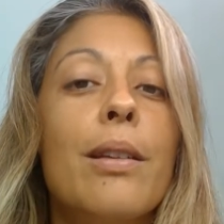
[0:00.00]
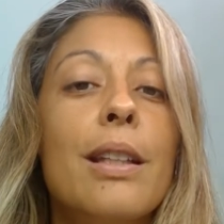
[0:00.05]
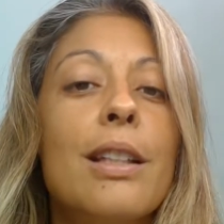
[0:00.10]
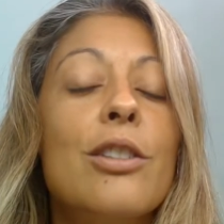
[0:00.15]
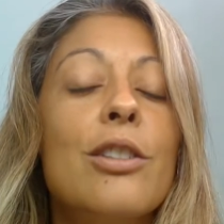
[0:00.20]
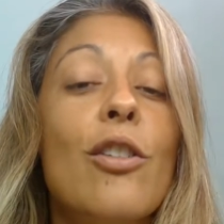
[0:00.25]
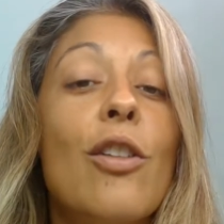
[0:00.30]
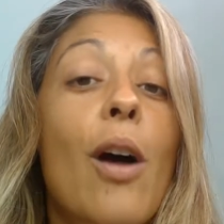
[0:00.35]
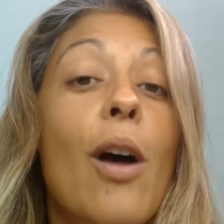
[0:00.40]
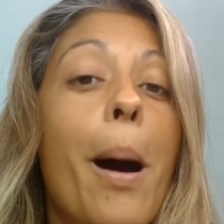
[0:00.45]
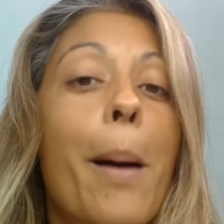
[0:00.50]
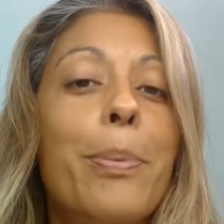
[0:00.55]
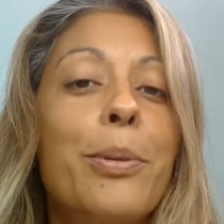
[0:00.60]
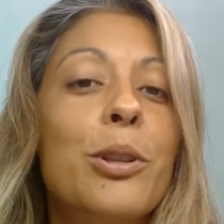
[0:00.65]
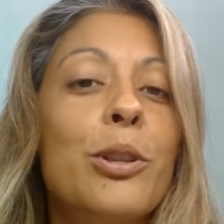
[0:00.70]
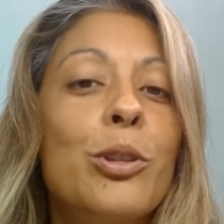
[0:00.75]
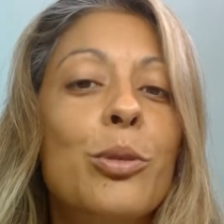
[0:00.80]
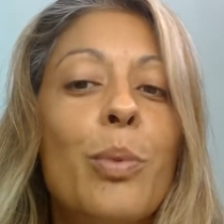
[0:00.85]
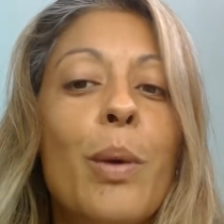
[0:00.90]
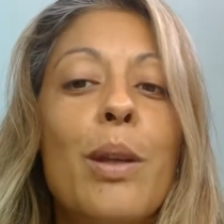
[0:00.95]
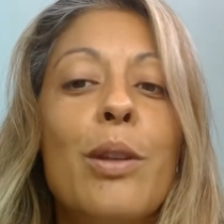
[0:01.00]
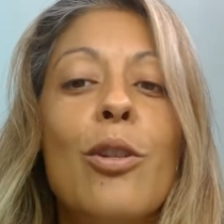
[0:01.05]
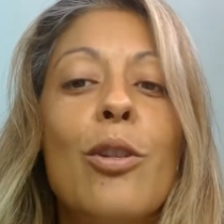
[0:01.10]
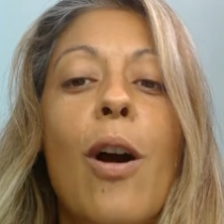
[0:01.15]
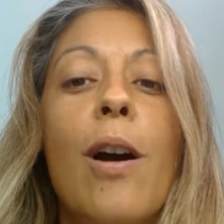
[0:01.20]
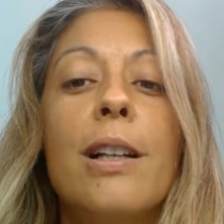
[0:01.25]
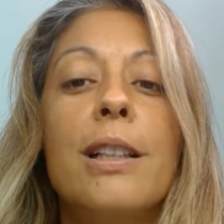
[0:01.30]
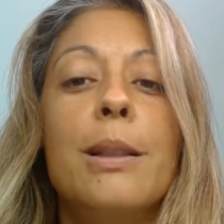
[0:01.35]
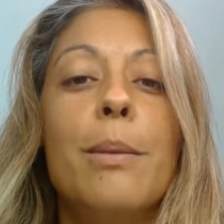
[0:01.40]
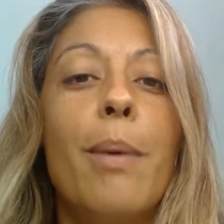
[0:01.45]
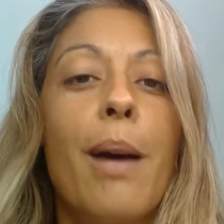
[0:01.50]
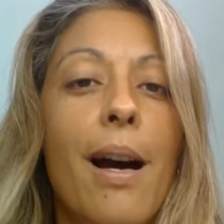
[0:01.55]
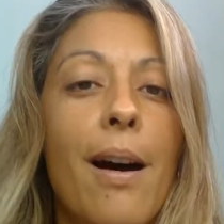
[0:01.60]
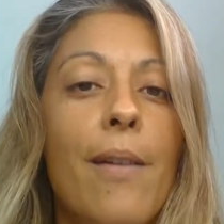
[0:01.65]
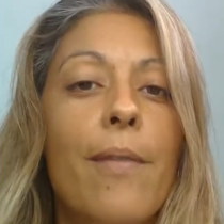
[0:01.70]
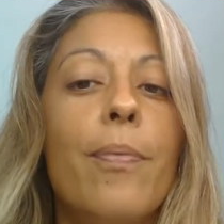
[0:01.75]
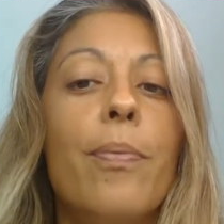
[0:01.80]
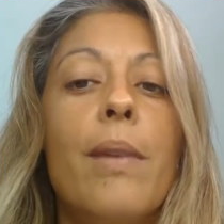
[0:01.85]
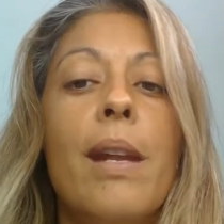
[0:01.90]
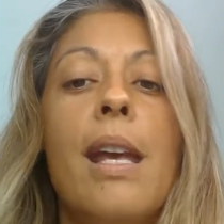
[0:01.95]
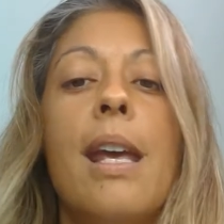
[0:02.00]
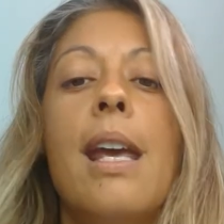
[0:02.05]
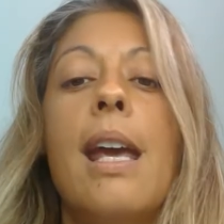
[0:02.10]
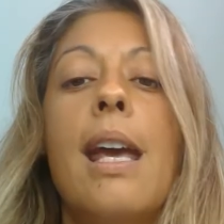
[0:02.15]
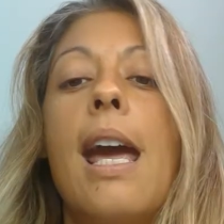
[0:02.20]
these are the options we talked about.